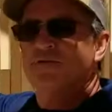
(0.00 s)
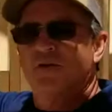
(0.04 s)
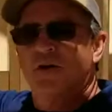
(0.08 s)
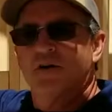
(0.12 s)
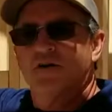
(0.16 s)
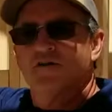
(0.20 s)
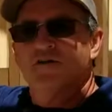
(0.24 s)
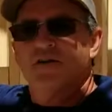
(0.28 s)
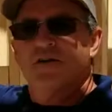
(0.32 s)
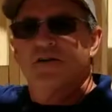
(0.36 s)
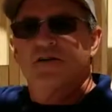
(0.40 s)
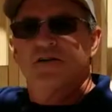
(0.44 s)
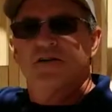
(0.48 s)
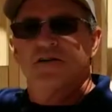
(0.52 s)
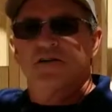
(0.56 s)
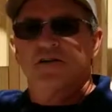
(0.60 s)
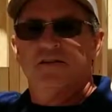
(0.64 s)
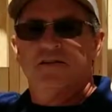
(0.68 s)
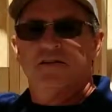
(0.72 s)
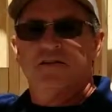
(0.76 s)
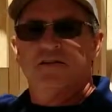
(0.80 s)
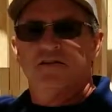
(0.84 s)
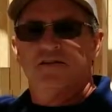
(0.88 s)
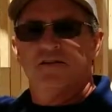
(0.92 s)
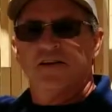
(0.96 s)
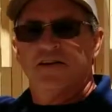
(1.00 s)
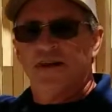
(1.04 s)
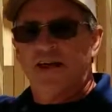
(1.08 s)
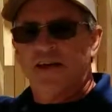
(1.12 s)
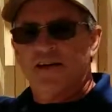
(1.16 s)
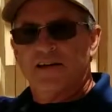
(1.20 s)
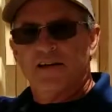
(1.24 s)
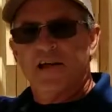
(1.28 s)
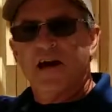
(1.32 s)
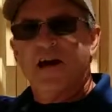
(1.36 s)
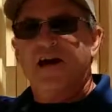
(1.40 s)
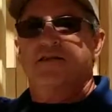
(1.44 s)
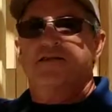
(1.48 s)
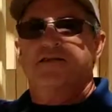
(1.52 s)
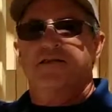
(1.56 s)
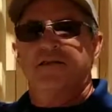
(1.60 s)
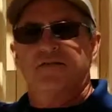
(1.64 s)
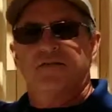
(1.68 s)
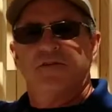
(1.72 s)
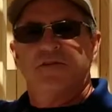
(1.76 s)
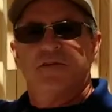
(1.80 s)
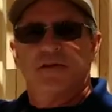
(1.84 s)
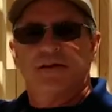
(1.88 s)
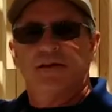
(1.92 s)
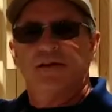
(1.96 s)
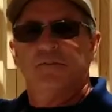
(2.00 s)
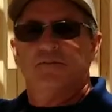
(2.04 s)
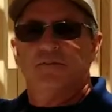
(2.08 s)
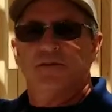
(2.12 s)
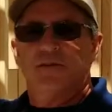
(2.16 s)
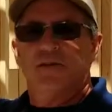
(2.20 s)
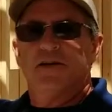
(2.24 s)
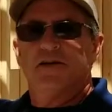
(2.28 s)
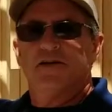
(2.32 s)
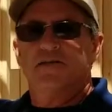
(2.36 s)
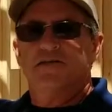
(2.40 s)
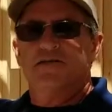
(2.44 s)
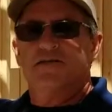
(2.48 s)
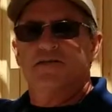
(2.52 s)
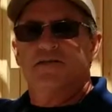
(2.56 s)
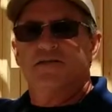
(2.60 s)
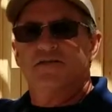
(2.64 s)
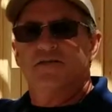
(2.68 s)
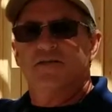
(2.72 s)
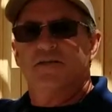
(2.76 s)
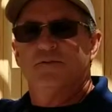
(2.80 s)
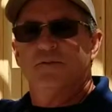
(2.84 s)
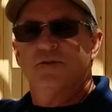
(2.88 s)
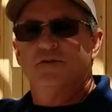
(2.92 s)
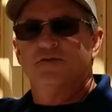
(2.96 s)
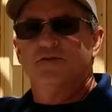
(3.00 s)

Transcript: goes on, then that locks everything in place. So once